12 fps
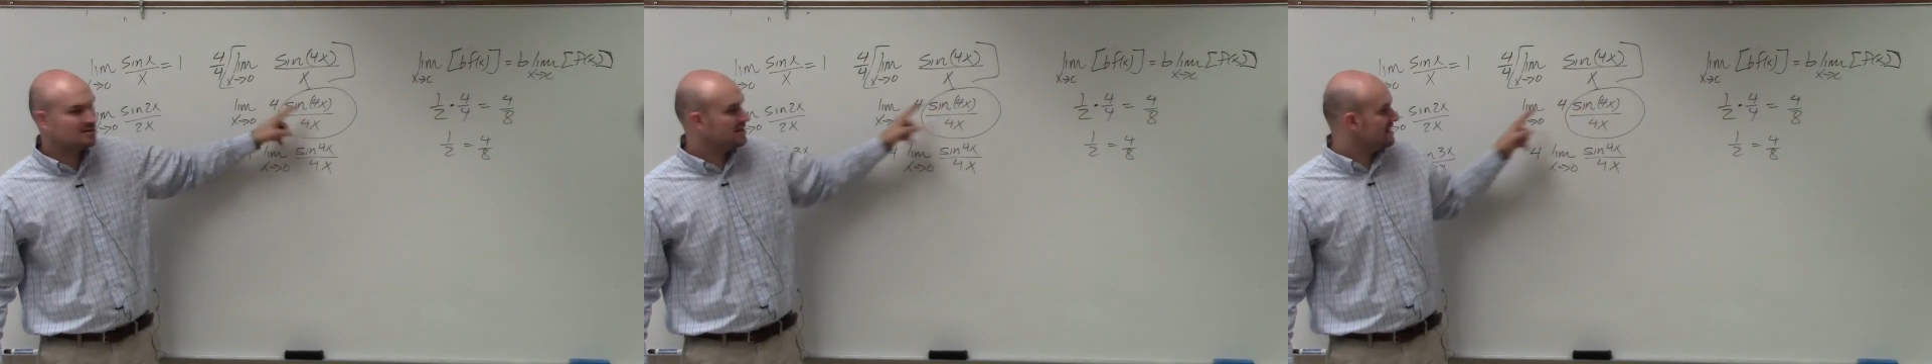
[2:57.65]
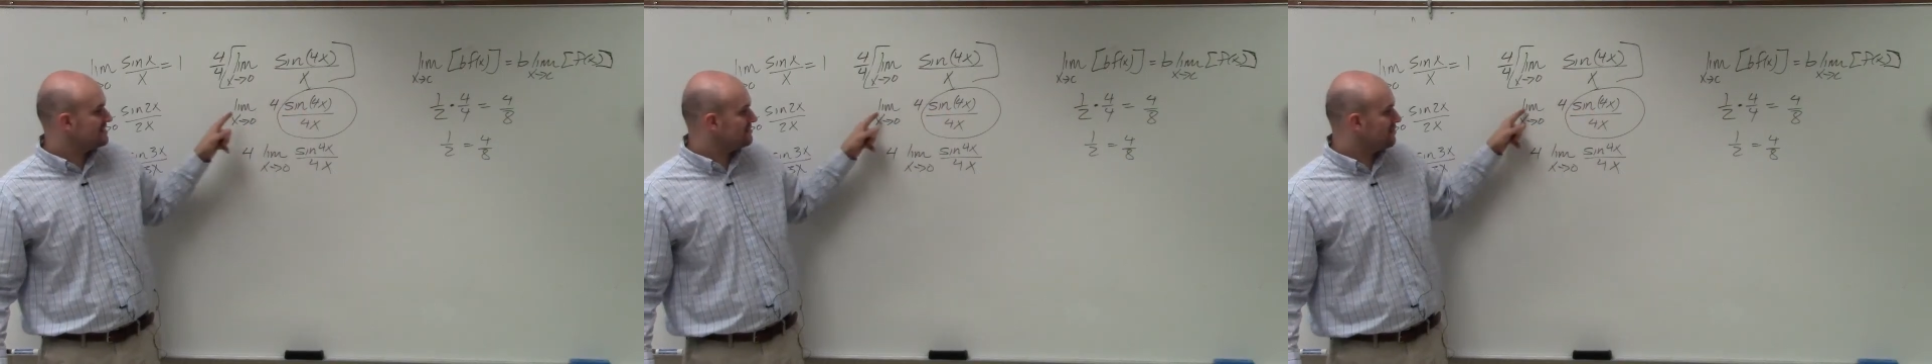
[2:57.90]

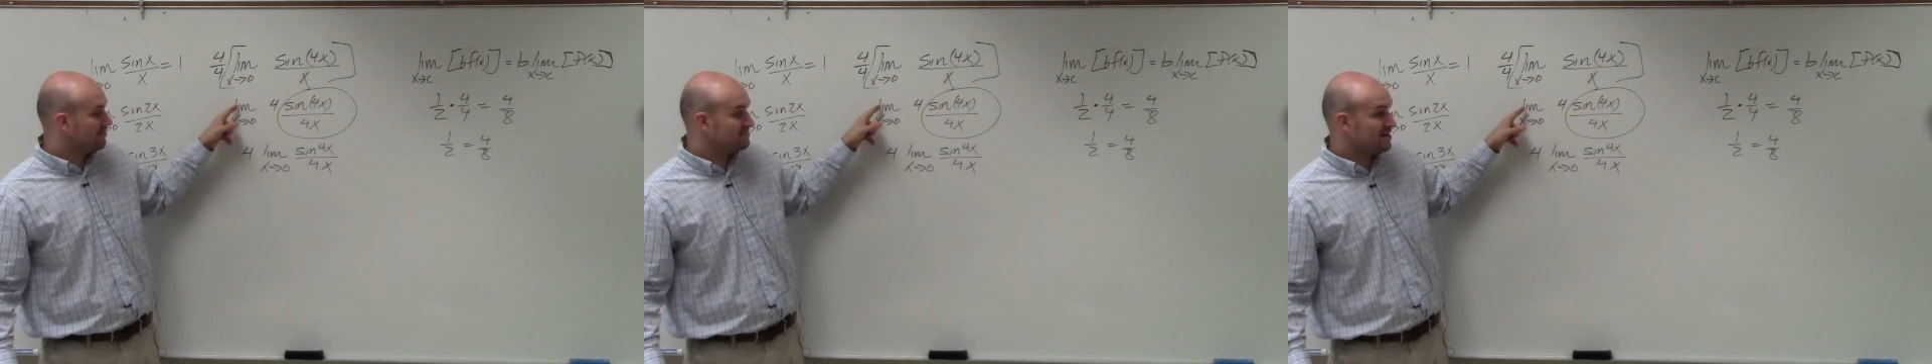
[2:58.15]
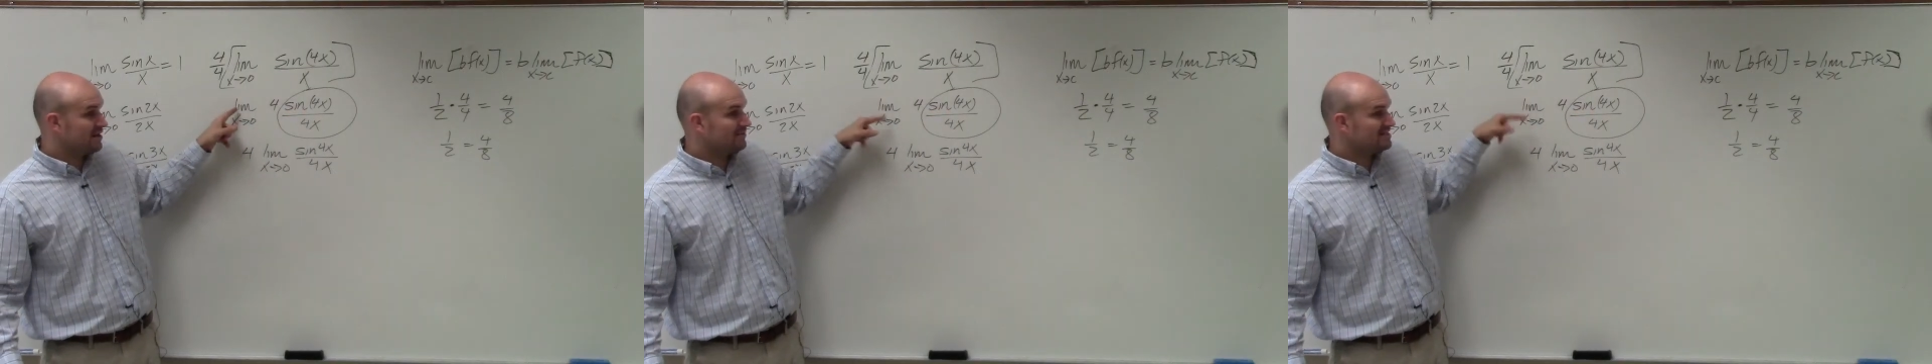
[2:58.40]
As, or
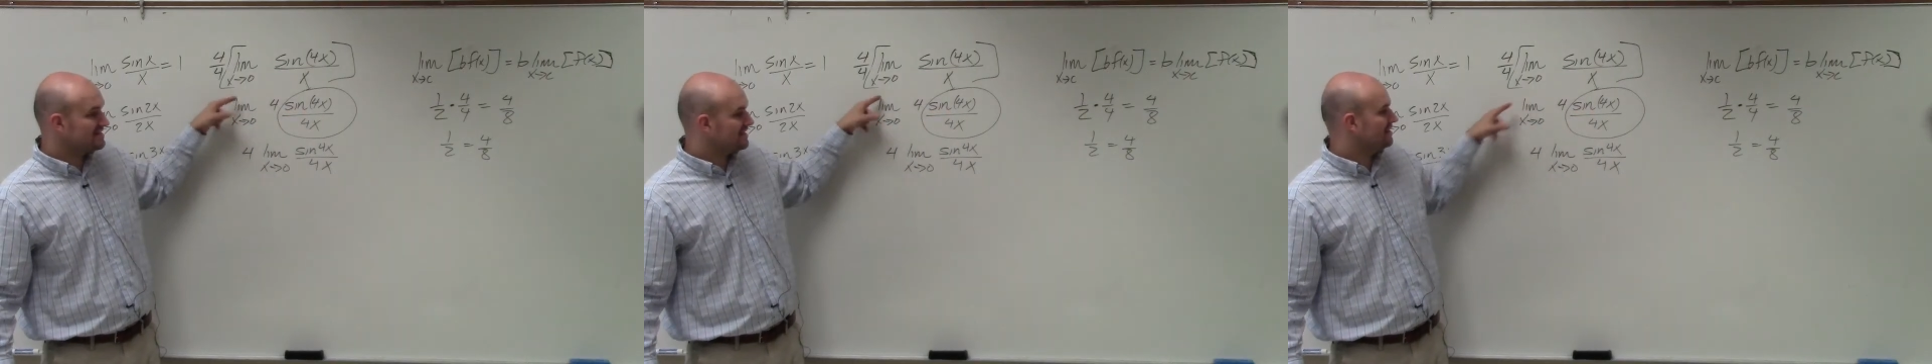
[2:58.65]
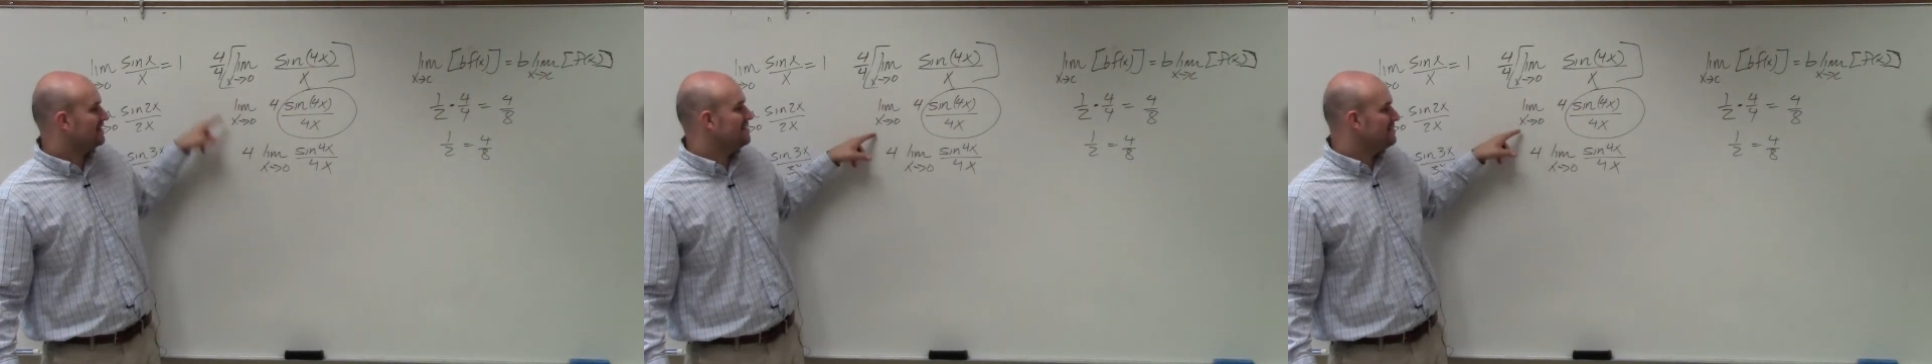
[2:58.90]
sorry, what's the
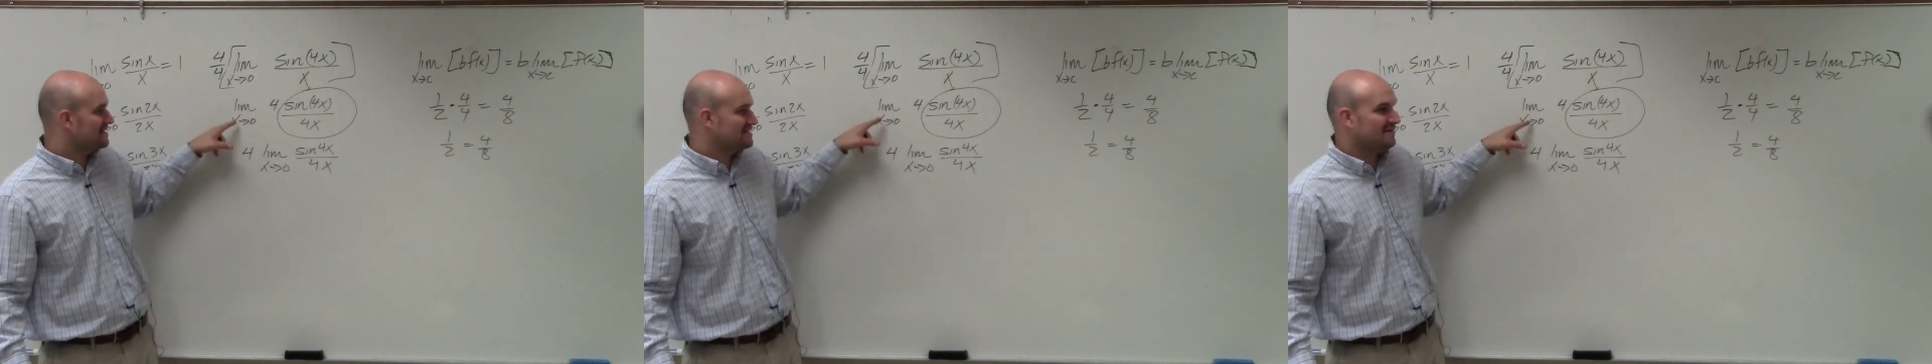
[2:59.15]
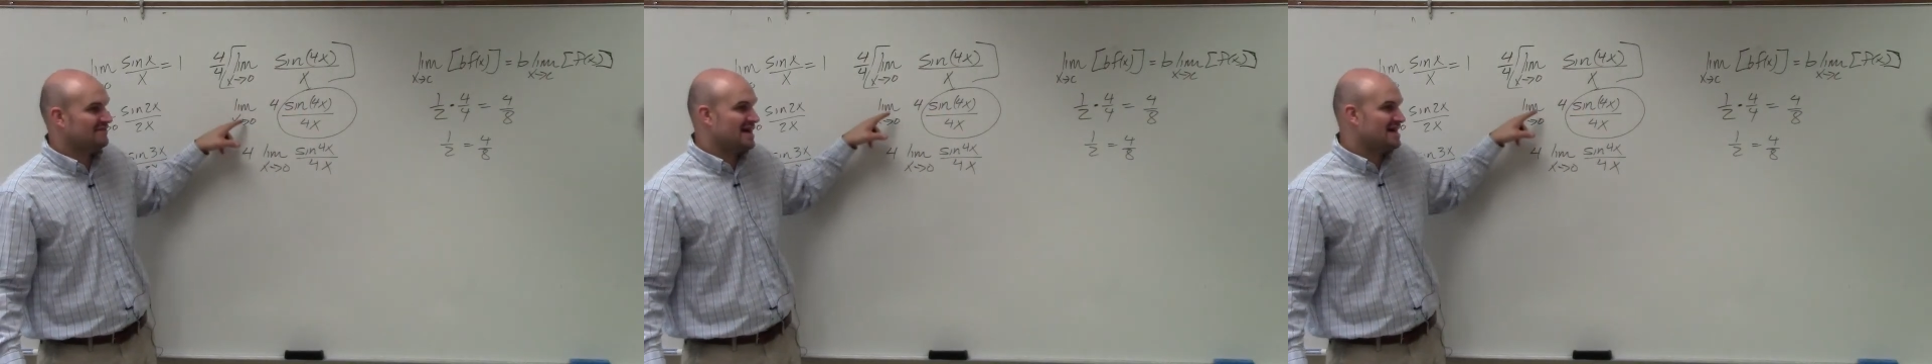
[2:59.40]
limit
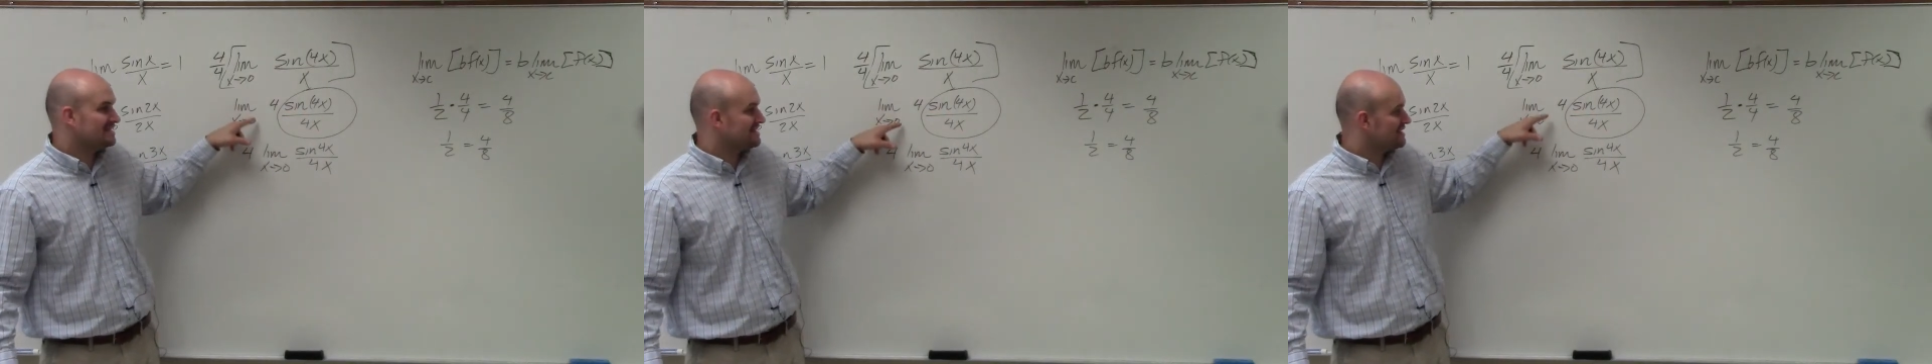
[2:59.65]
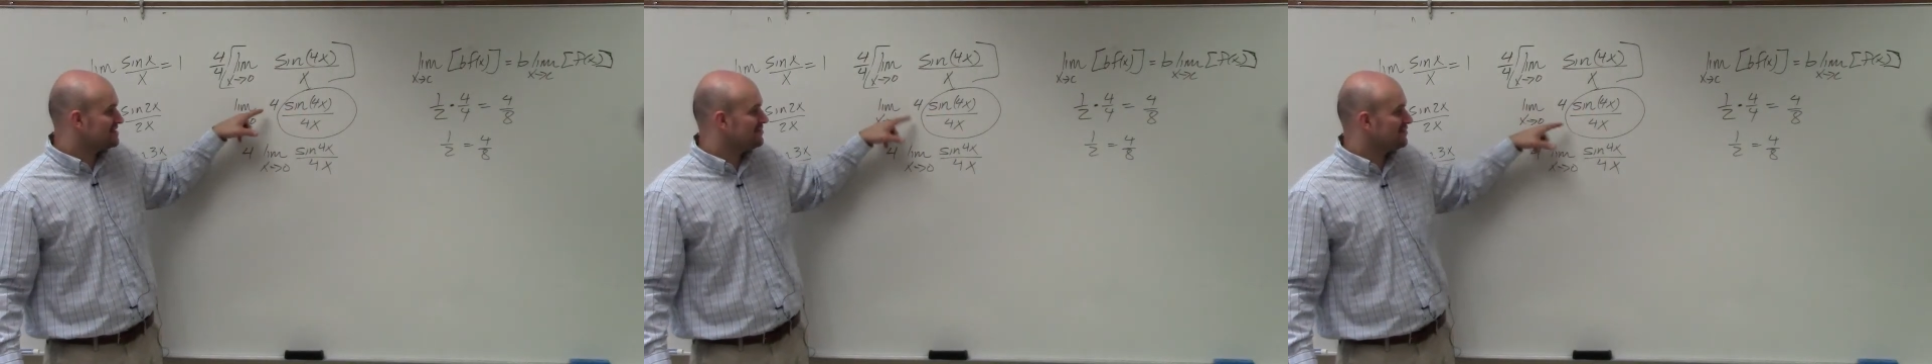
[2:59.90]
of as
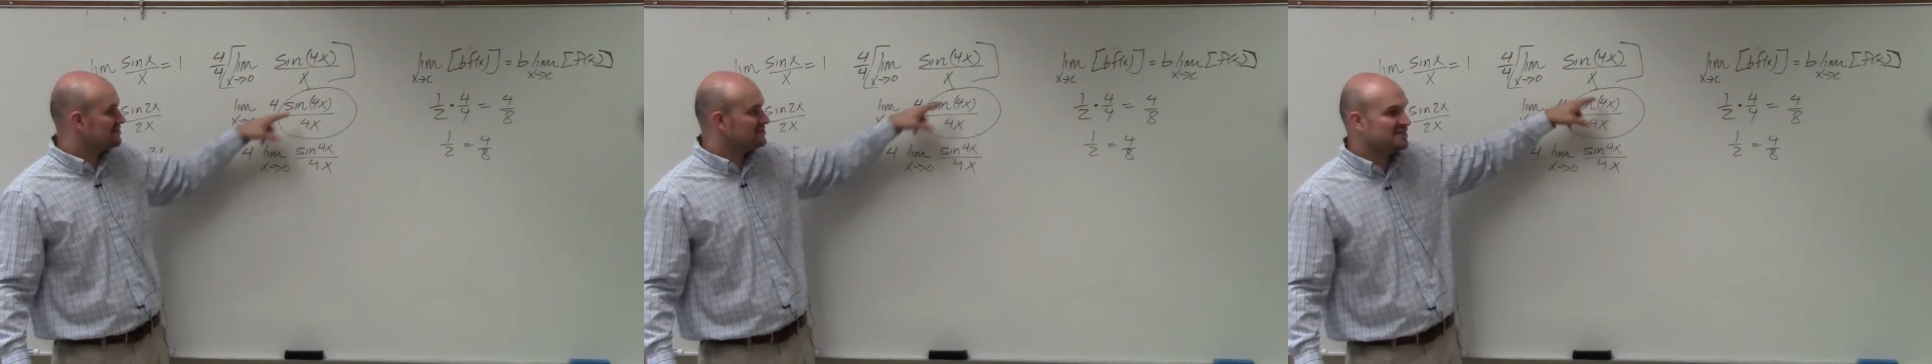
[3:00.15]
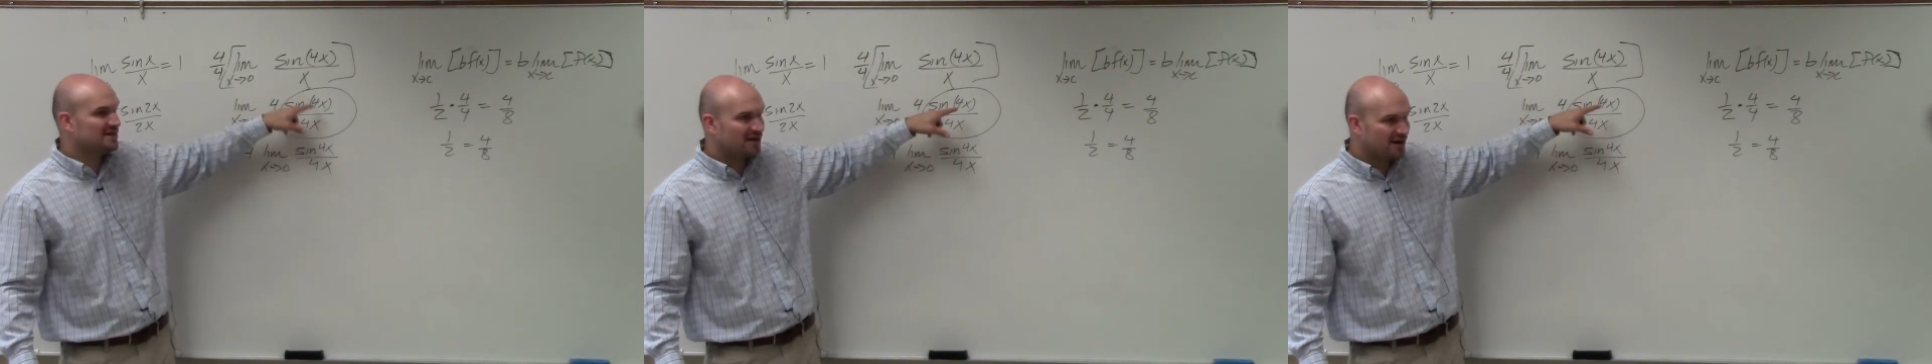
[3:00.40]
x approaches
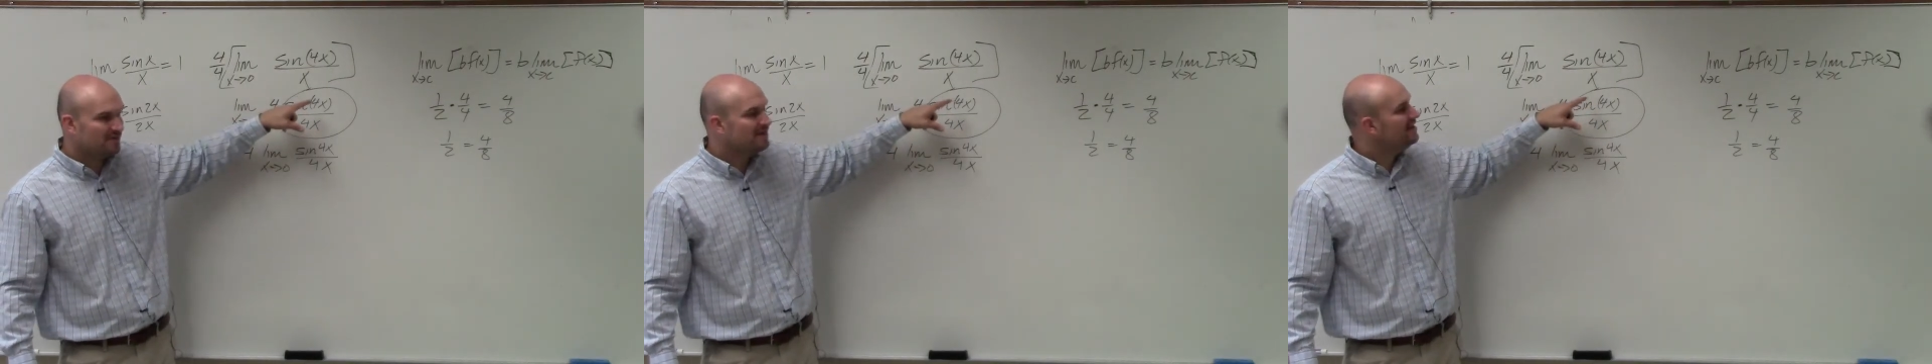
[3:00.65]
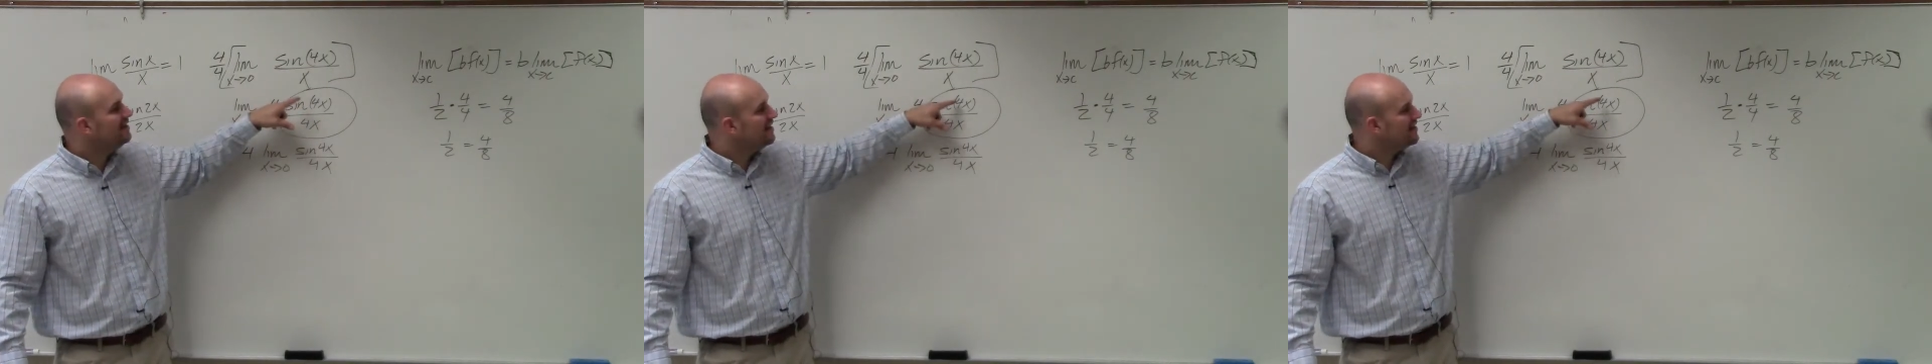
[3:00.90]
0
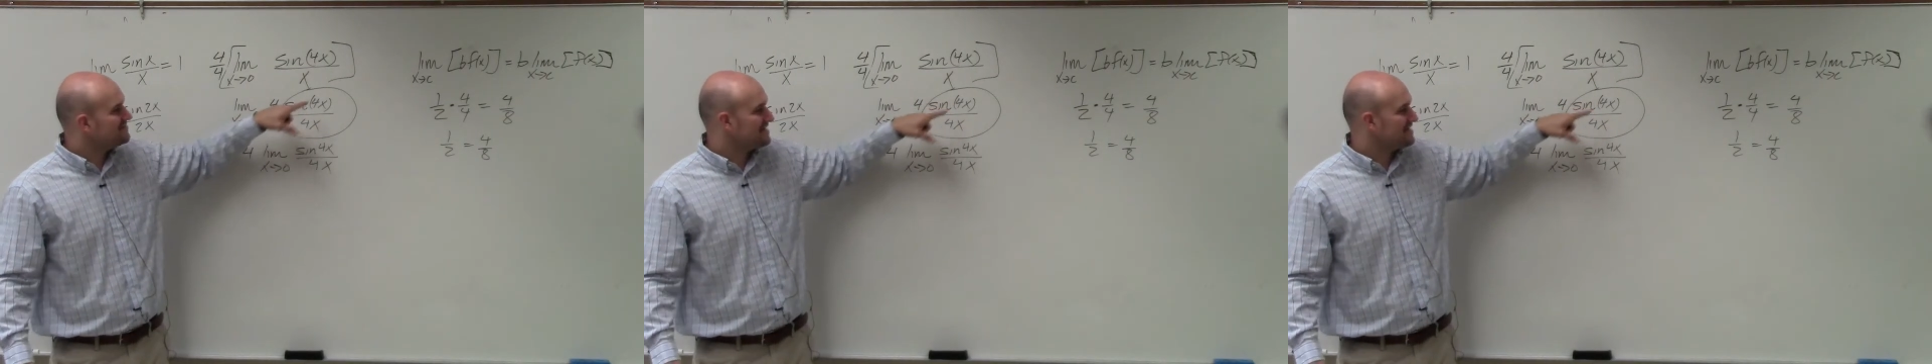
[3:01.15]
of